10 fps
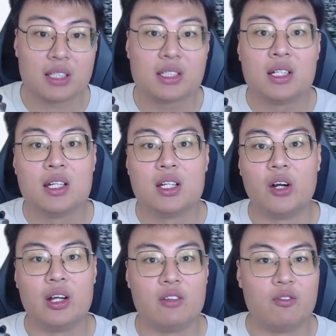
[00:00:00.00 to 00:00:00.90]
alright, the
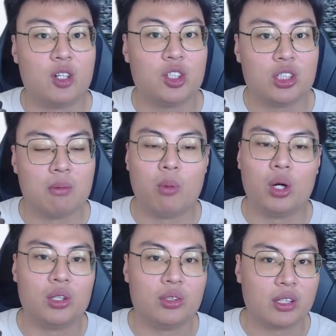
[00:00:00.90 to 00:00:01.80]
version, the model, the
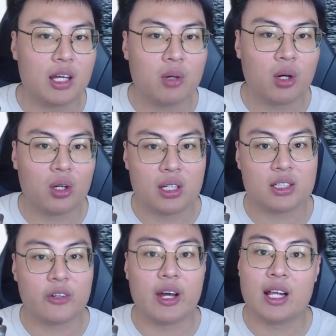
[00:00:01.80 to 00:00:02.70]
name, all these, alright, and
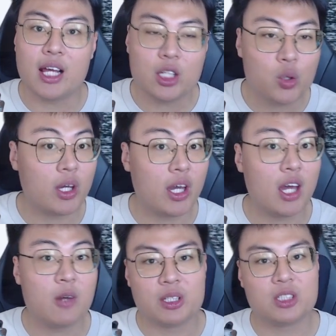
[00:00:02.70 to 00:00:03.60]
then you can
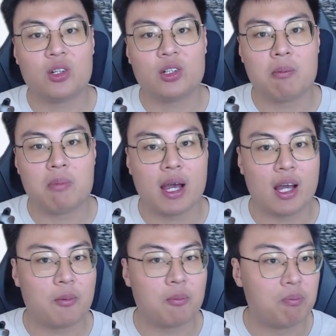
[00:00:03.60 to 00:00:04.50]
restore them back
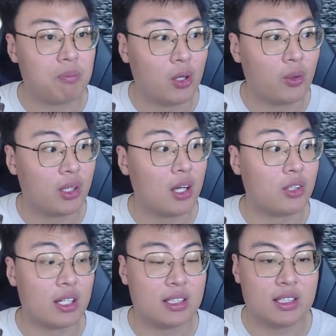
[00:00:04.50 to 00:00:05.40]
below here you can
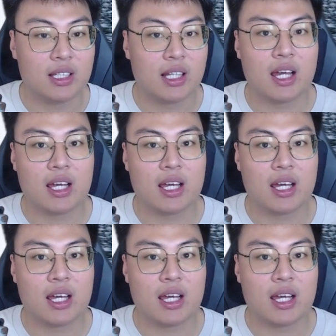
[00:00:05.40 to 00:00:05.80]
see there is a